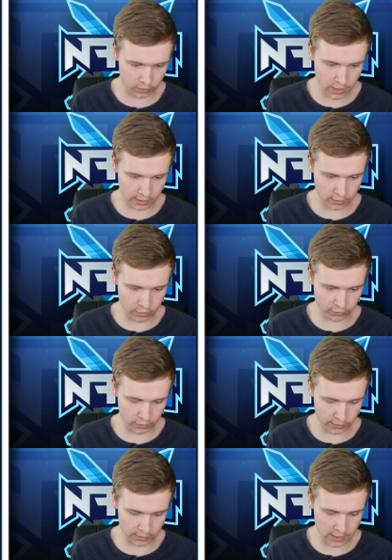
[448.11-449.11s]
Not gonna do it
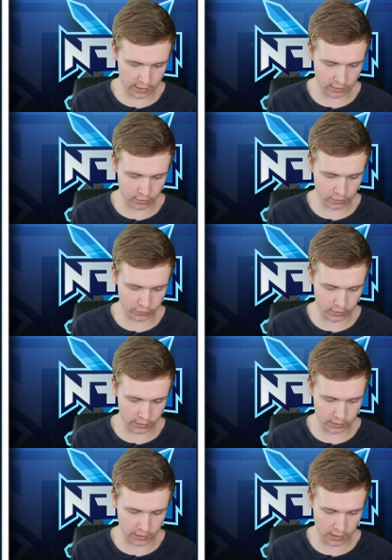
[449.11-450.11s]
for us. Not gonna do it for us.